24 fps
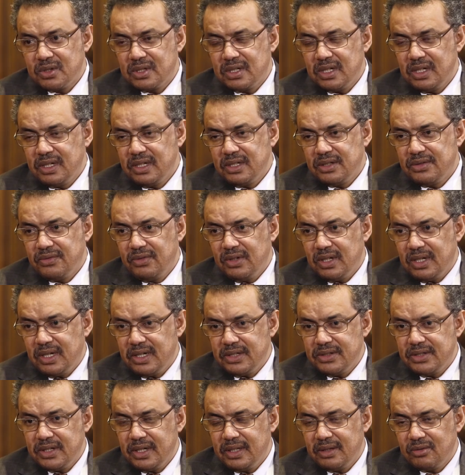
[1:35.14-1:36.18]
post in each
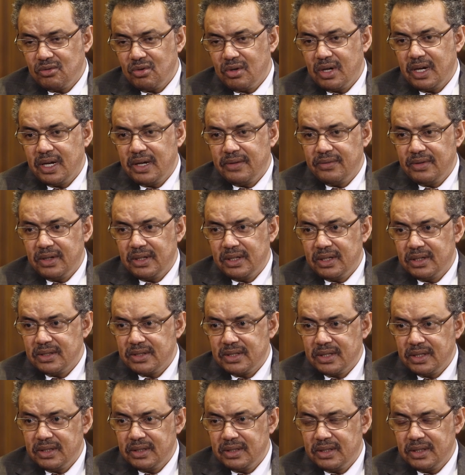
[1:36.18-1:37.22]
village and to have a health
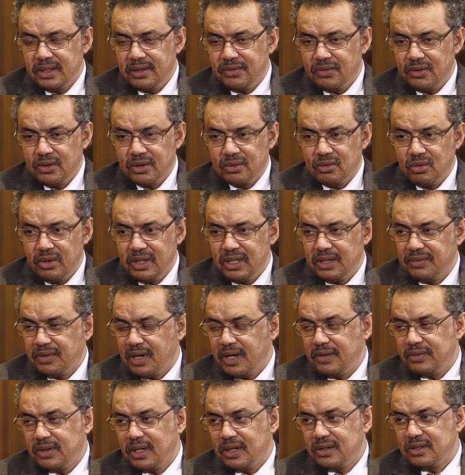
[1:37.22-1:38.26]
center for
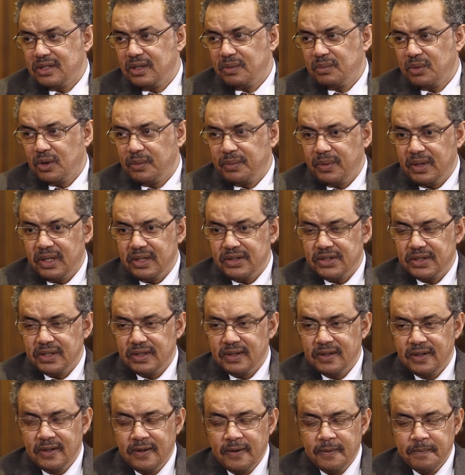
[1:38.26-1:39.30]
25,000
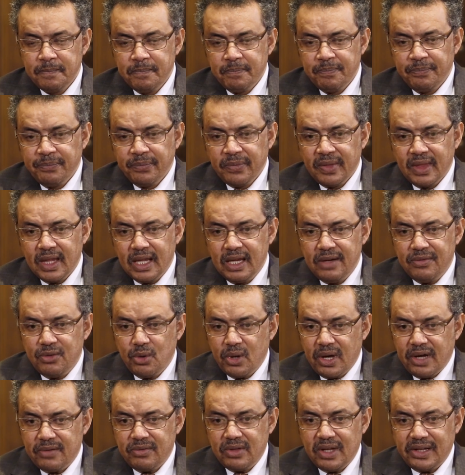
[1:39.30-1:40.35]
population. If
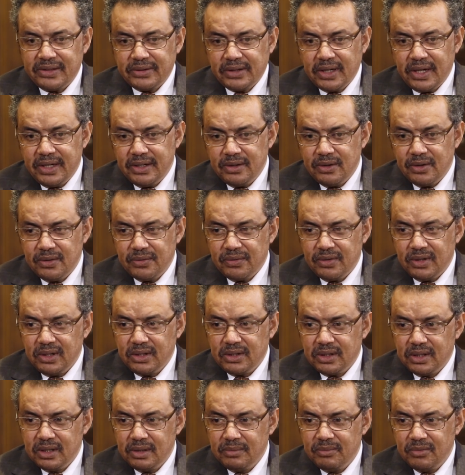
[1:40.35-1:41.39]
you have that kind of
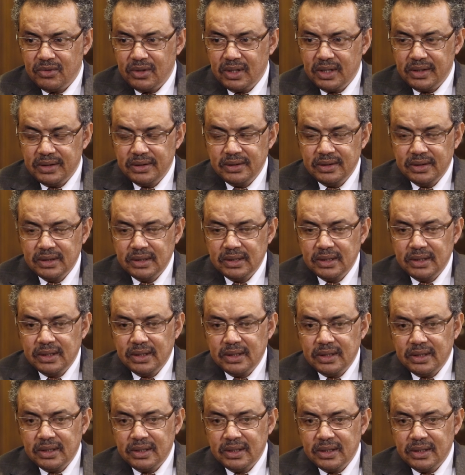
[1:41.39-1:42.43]
system, then
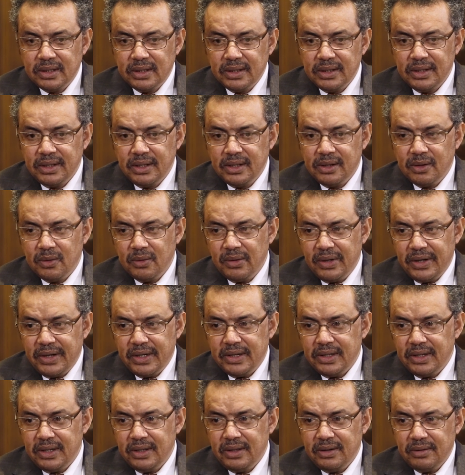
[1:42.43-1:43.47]
uh, you know
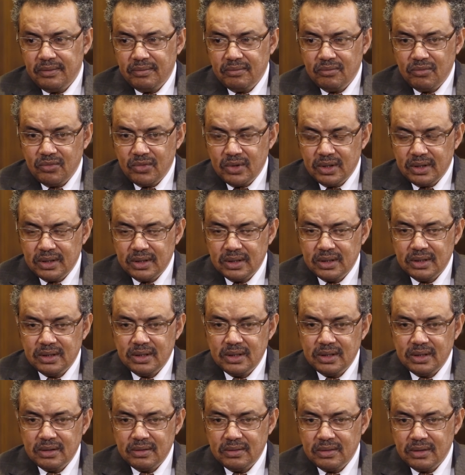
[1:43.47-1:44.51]
any uh,
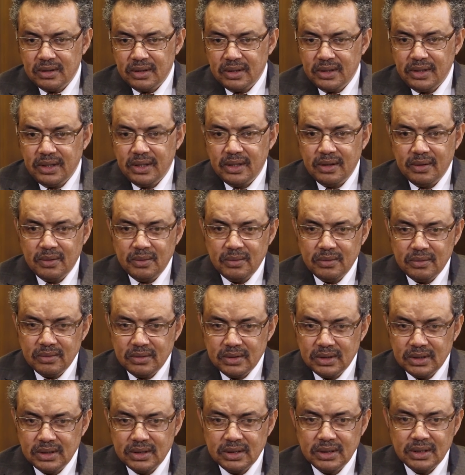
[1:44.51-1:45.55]
you know
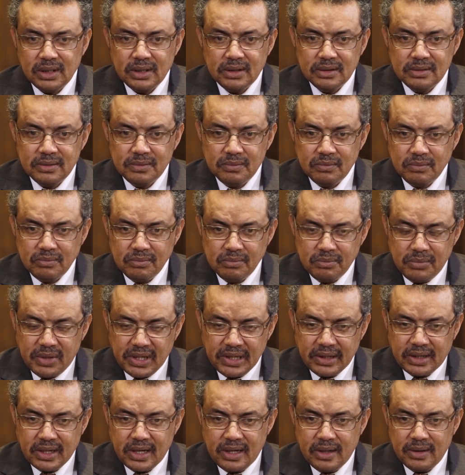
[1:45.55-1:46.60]
uh,
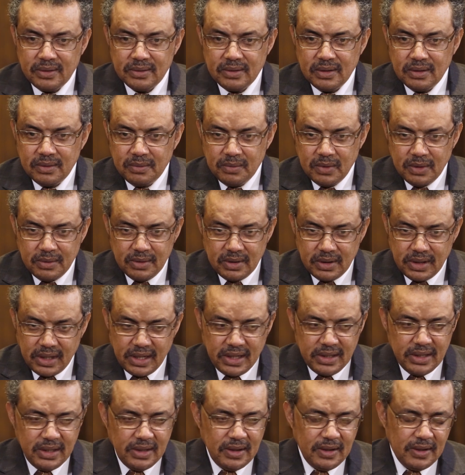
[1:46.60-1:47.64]
breakout, uh,
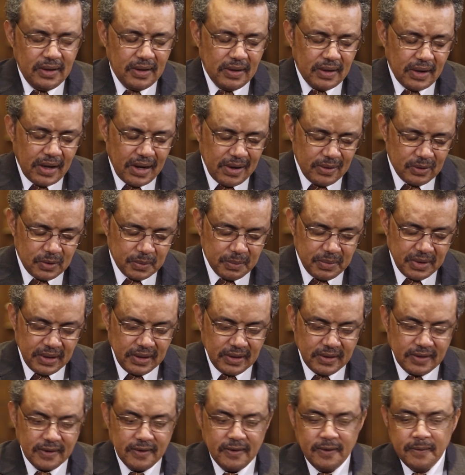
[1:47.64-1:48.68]
any
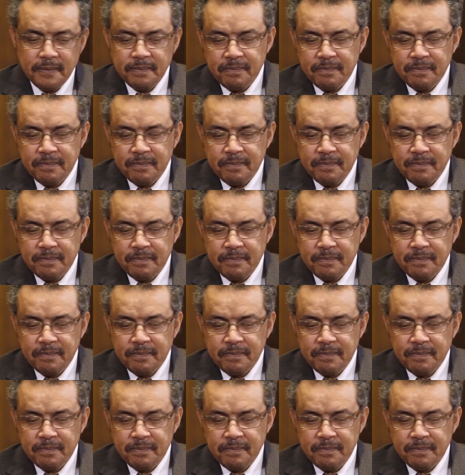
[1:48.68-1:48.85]
outbreak